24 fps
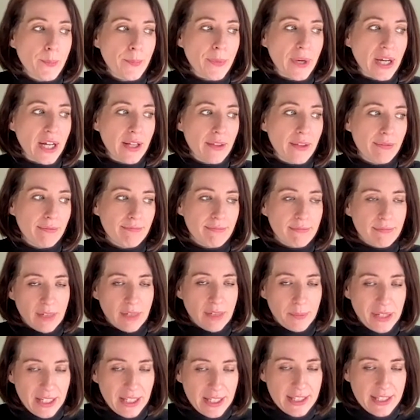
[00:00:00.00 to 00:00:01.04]
But,
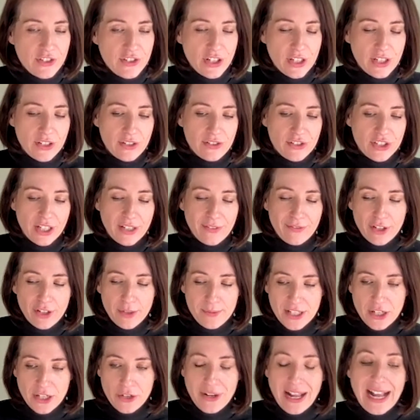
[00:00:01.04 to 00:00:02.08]
I mean, these chicken
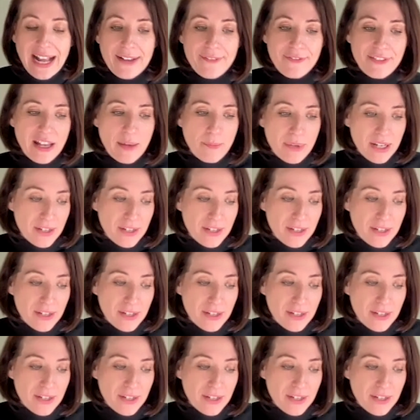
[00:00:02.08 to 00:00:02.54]
farms, they don't have that.